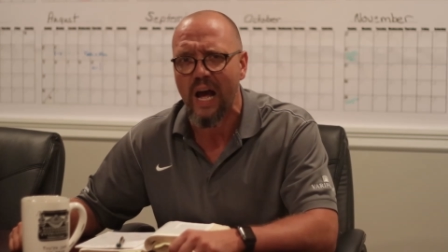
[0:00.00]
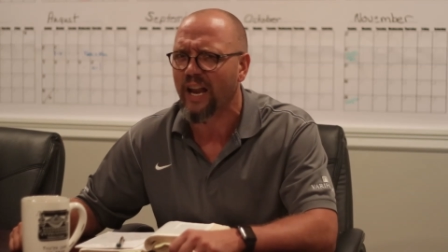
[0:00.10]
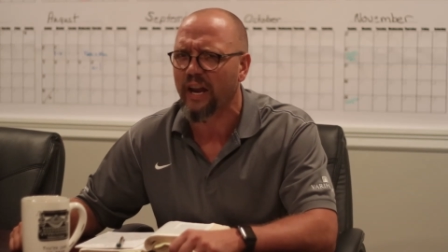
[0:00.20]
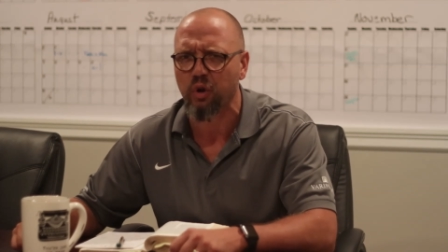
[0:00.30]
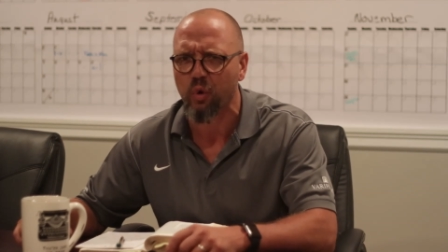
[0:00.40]
A
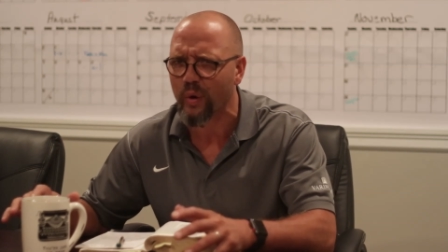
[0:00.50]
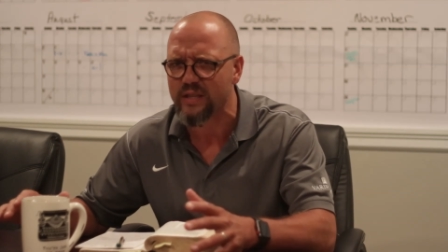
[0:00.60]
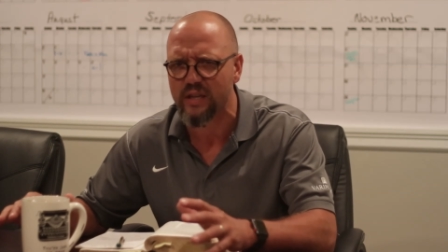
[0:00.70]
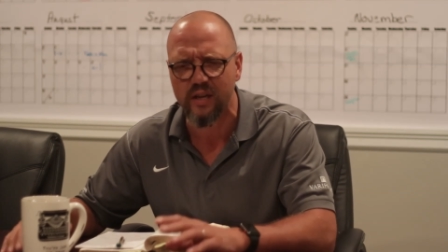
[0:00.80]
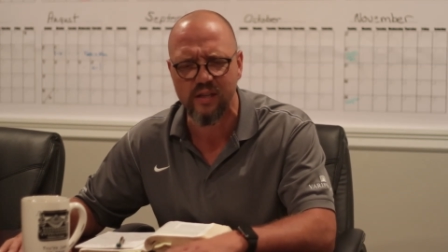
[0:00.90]
lot of
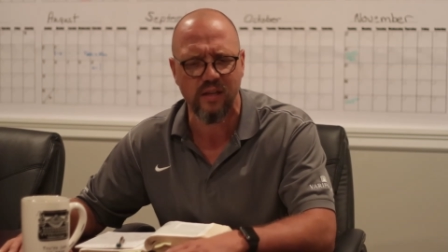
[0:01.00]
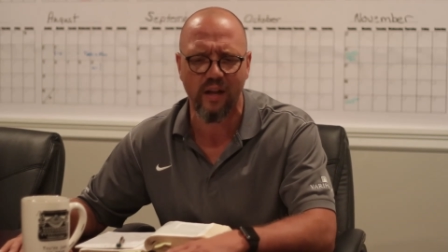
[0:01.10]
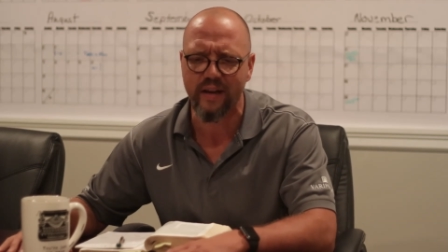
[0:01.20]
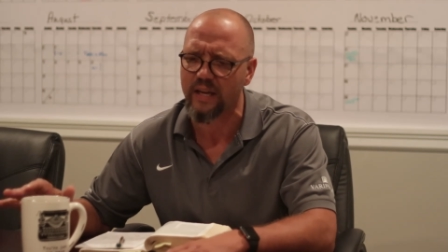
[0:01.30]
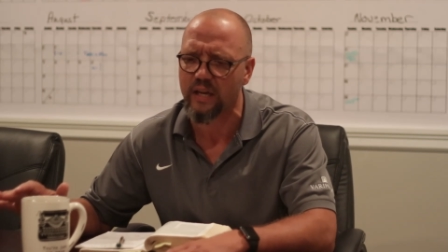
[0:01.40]
craziness, a
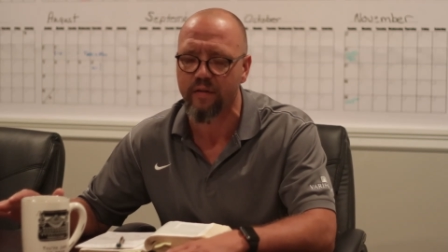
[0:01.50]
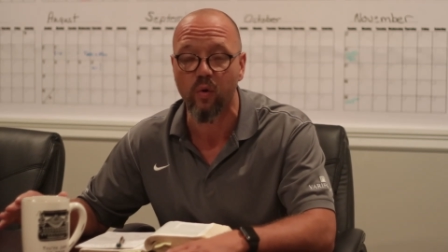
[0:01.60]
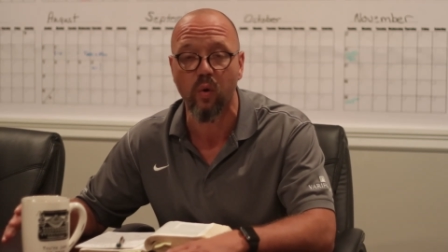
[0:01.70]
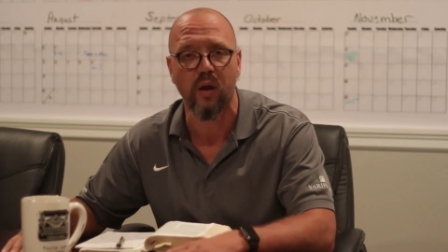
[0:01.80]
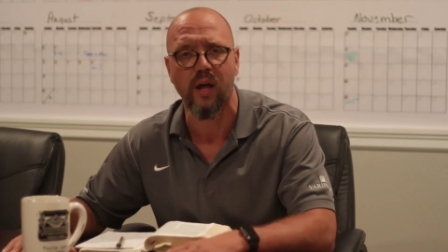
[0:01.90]
lot of
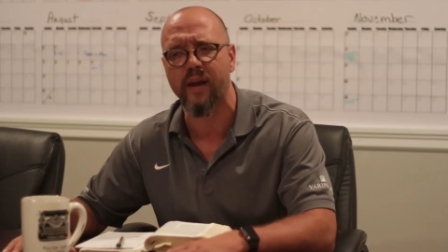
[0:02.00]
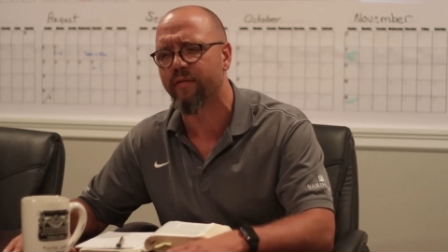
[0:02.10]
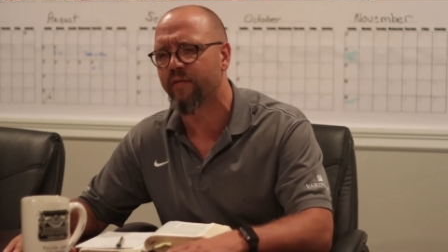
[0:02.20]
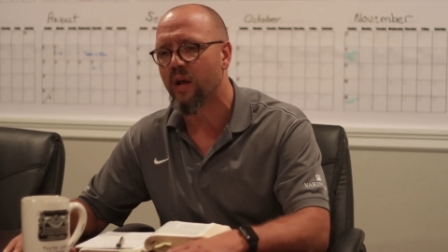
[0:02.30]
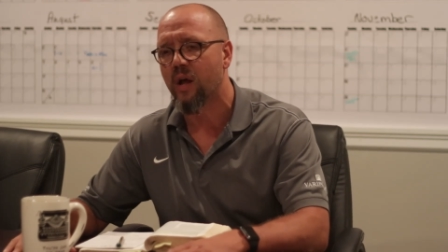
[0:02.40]
evil, a lot
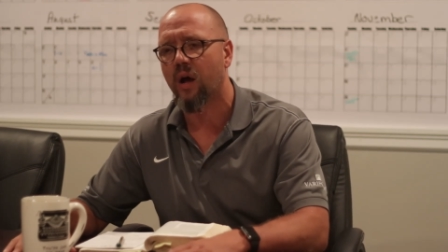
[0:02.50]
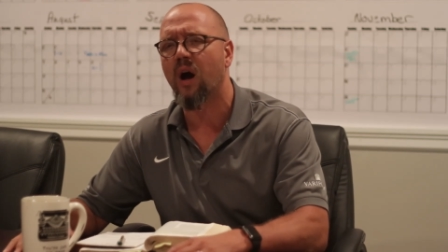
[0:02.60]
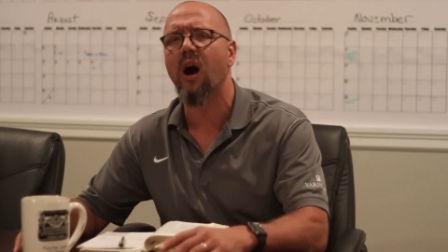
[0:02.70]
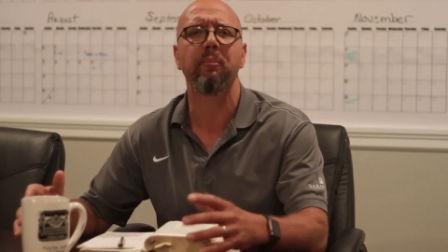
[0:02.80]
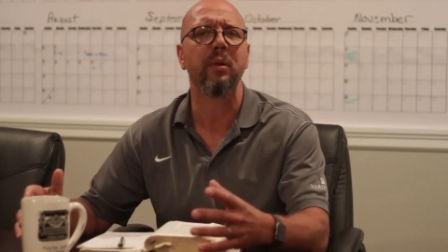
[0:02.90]
of uh,